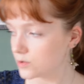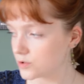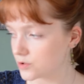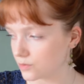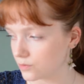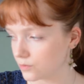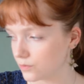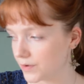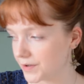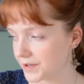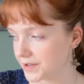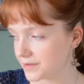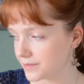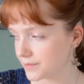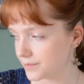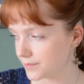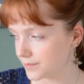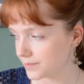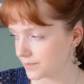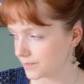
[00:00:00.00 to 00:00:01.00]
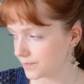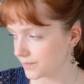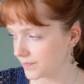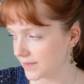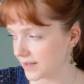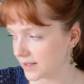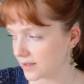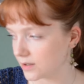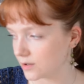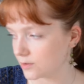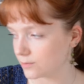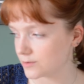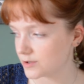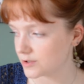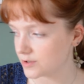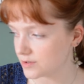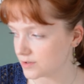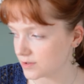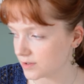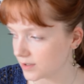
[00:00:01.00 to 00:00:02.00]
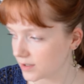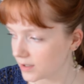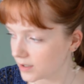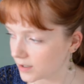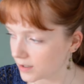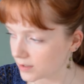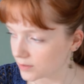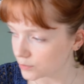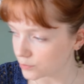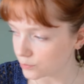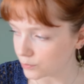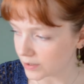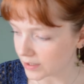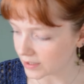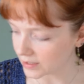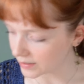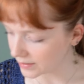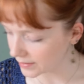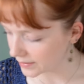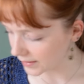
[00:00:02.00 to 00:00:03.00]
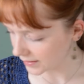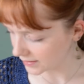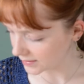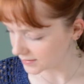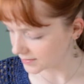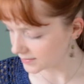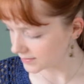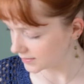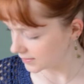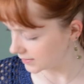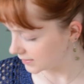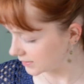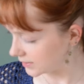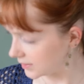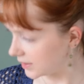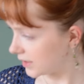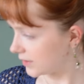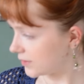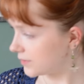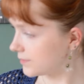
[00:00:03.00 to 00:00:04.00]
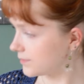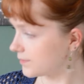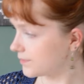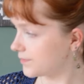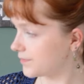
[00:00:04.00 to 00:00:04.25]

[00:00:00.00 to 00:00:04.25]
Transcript: alright, and now I'm just doing that in there.